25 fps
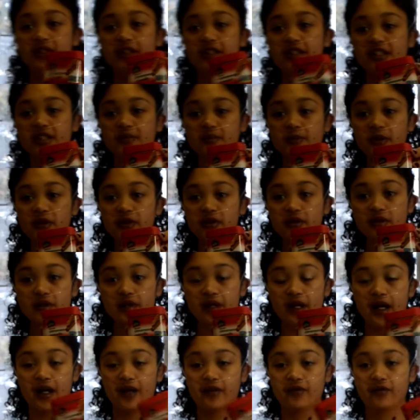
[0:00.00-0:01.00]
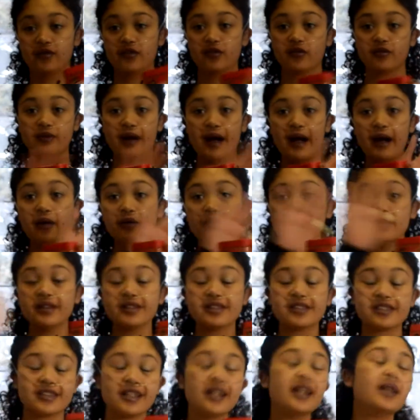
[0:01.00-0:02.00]
teaspoon of ground
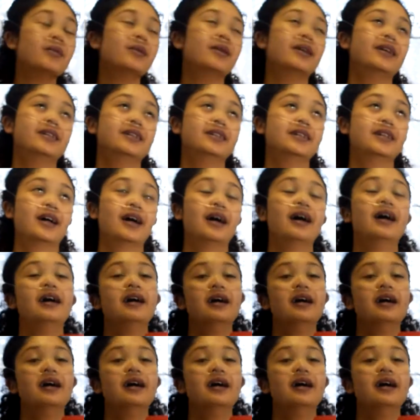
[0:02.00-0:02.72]
cinnamon.